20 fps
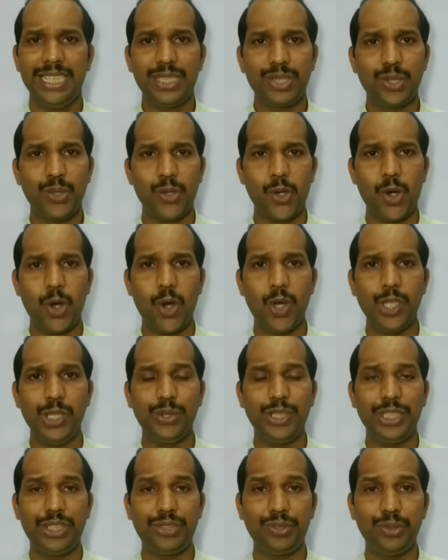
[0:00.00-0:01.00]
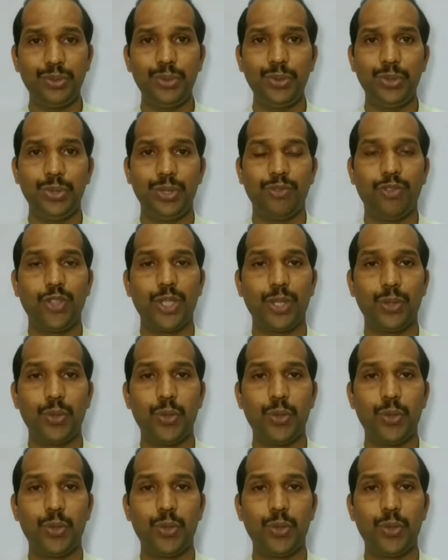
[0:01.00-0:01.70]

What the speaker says: So all you need to do for